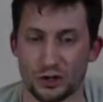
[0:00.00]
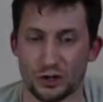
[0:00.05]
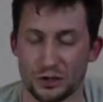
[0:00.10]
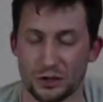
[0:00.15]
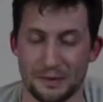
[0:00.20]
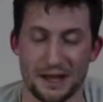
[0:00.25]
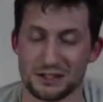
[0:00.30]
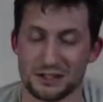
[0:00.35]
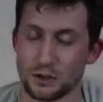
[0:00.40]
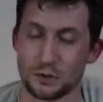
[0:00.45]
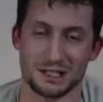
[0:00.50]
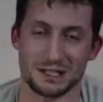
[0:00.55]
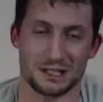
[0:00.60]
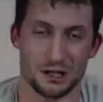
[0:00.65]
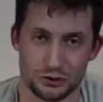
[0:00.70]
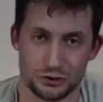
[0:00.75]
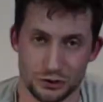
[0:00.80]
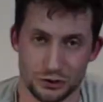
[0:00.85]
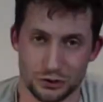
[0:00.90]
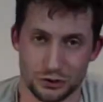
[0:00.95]
There's always loads to
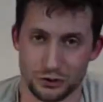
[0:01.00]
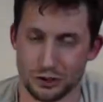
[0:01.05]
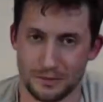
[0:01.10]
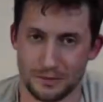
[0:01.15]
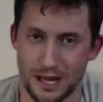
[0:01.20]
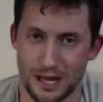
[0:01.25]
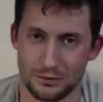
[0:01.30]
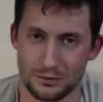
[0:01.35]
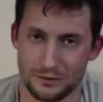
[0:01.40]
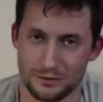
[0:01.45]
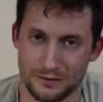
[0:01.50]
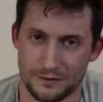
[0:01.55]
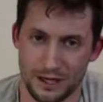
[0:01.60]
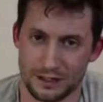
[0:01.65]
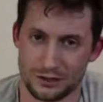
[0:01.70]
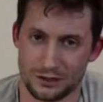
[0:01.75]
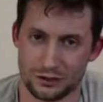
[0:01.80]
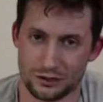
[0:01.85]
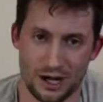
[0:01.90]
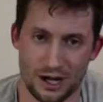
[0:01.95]
talk about with
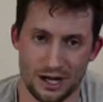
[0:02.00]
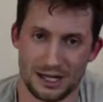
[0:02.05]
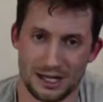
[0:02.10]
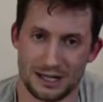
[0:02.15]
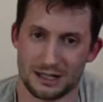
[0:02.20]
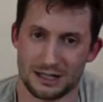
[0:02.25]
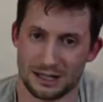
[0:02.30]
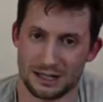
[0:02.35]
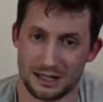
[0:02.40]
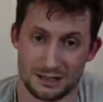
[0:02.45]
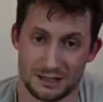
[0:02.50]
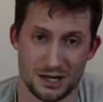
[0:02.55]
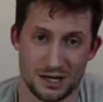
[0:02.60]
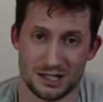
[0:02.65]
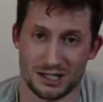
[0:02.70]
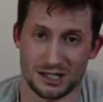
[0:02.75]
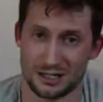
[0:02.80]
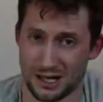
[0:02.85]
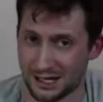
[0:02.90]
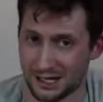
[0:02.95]
training, especially
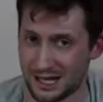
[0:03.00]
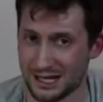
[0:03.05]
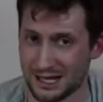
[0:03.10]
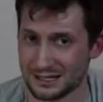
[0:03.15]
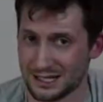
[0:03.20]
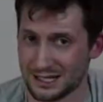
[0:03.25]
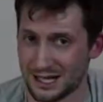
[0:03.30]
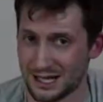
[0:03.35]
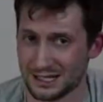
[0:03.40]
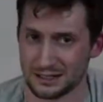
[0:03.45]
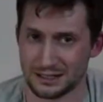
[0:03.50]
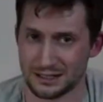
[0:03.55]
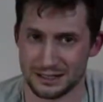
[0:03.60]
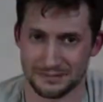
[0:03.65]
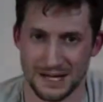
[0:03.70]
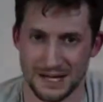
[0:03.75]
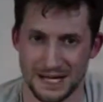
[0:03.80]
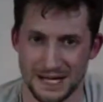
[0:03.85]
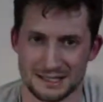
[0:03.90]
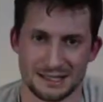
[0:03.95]
like calisthenics and
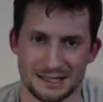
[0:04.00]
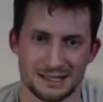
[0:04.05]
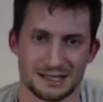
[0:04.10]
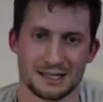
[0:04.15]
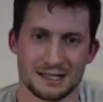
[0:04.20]
gymnastics.